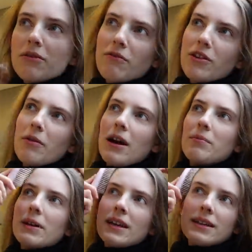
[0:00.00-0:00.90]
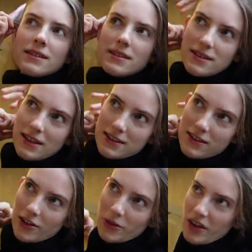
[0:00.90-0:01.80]
review it because it's
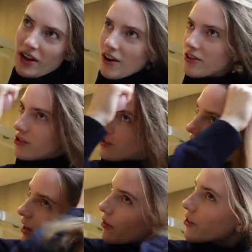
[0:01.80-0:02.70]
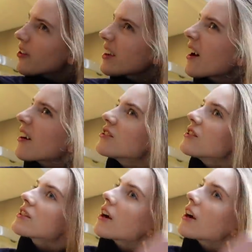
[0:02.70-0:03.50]
not going to encourage you to go or not encourage you to